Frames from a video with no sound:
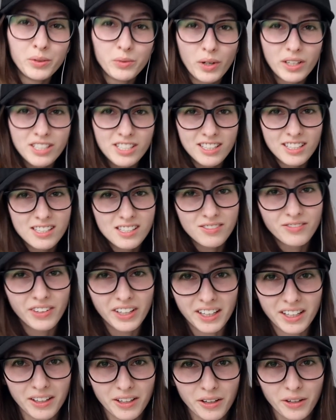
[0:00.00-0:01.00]
and watch this
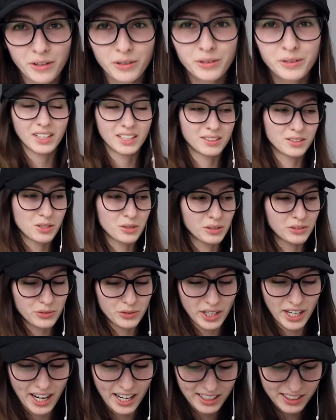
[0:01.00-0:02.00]
video and to
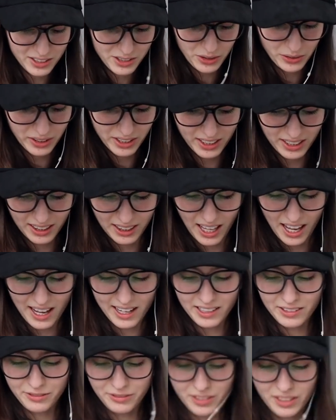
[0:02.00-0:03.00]
react to it
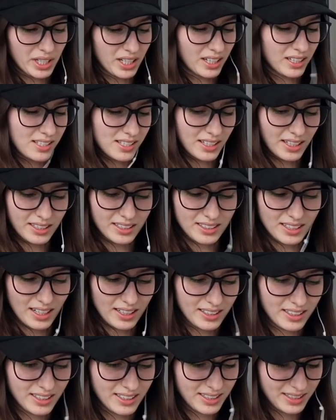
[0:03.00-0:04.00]
live, because
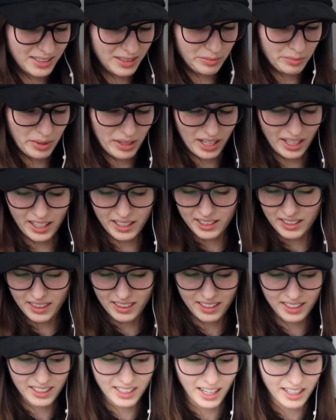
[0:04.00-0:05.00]
I
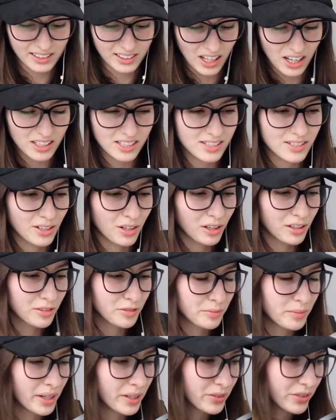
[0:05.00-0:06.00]
think I lost all
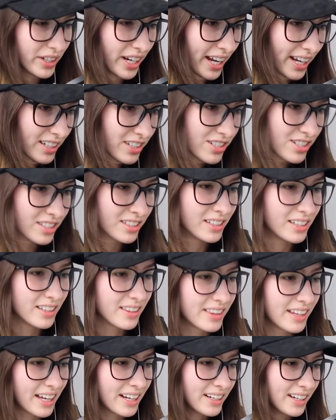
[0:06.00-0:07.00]
of my reaction
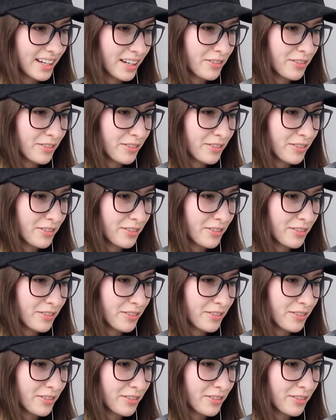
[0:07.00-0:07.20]
in that